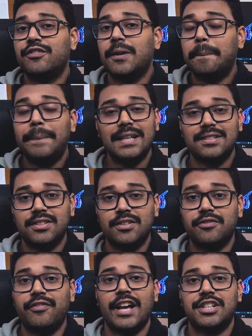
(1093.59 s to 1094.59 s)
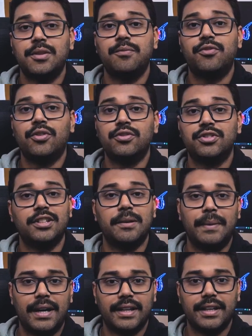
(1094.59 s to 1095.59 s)
of the best flagship phones in
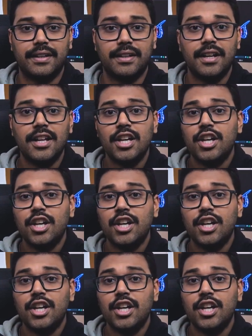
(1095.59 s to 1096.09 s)
the market.